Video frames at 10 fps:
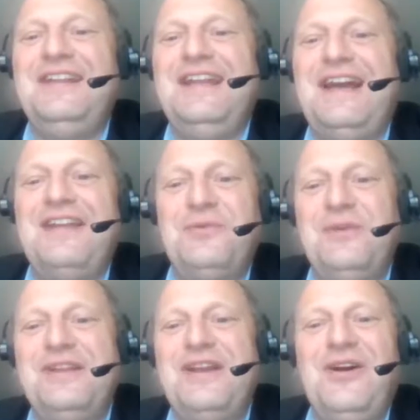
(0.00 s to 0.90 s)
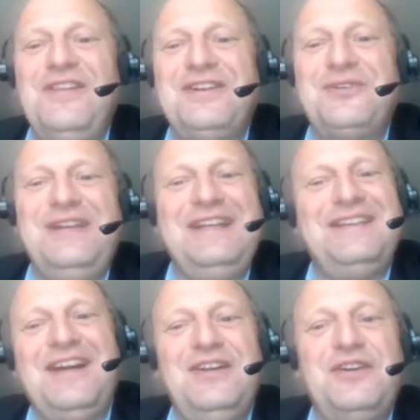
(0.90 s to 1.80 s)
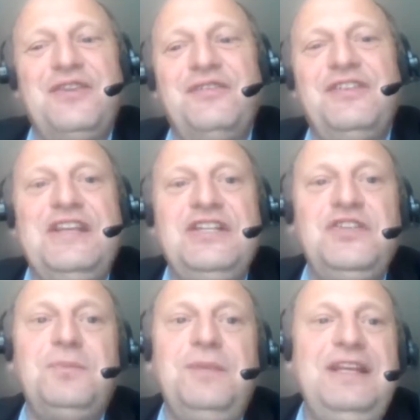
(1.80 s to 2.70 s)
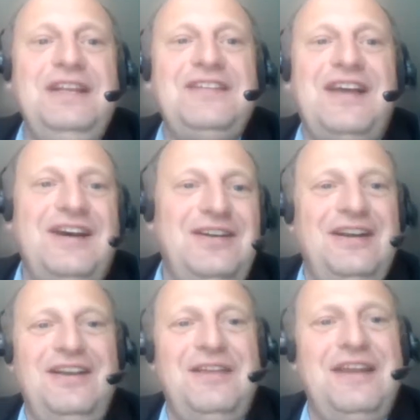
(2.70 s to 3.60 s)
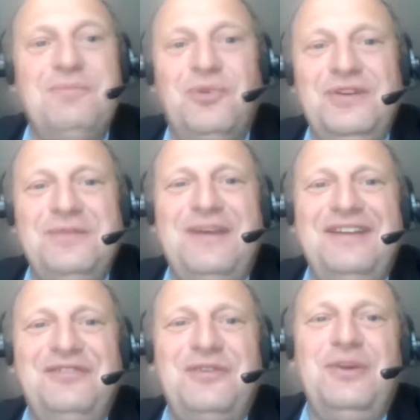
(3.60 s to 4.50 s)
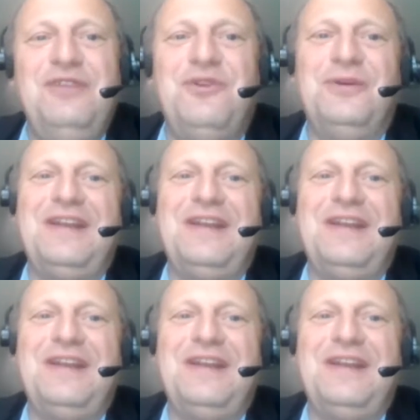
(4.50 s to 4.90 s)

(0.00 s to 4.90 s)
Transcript: I think we all then agree dialogue, conversations, meetings are an important part of the way forward.